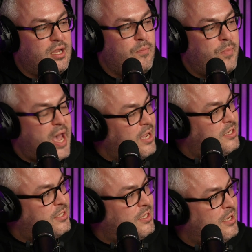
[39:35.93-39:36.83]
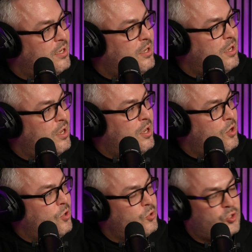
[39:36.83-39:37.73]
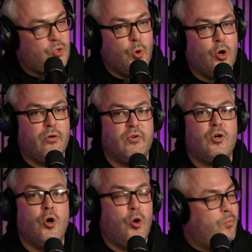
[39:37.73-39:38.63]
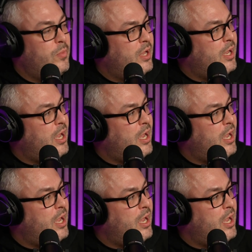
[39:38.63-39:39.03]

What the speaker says: your best to overcome.